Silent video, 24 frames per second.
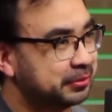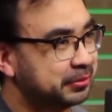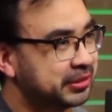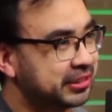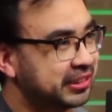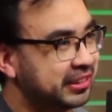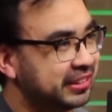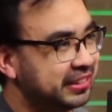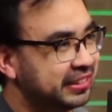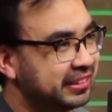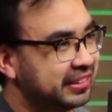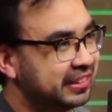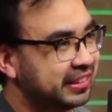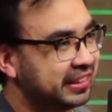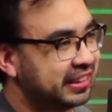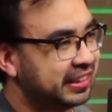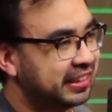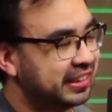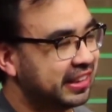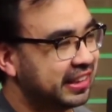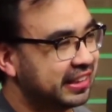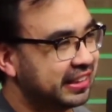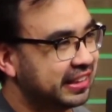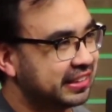games.
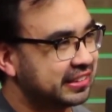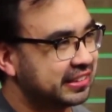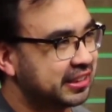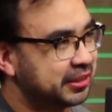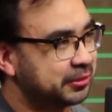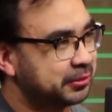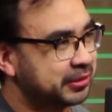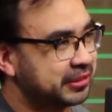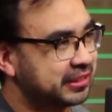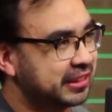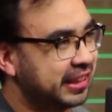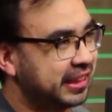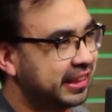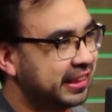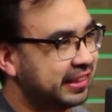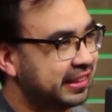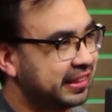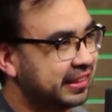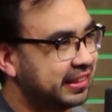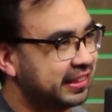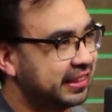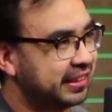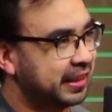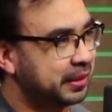I guess there was
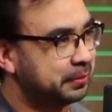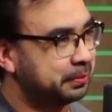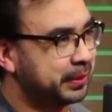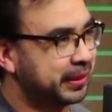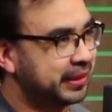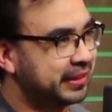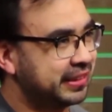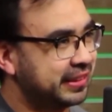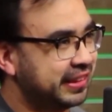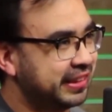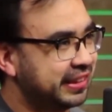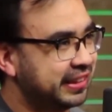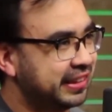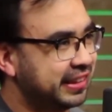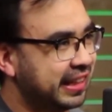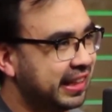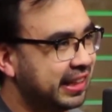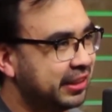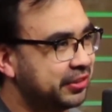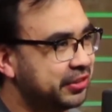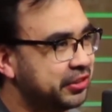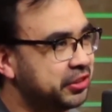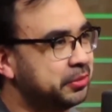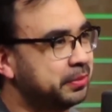that big dig
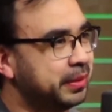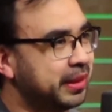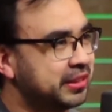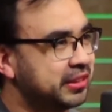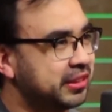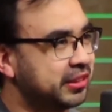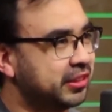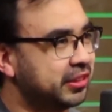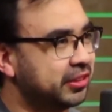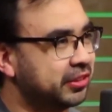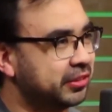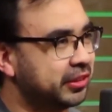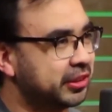out in New Mexico.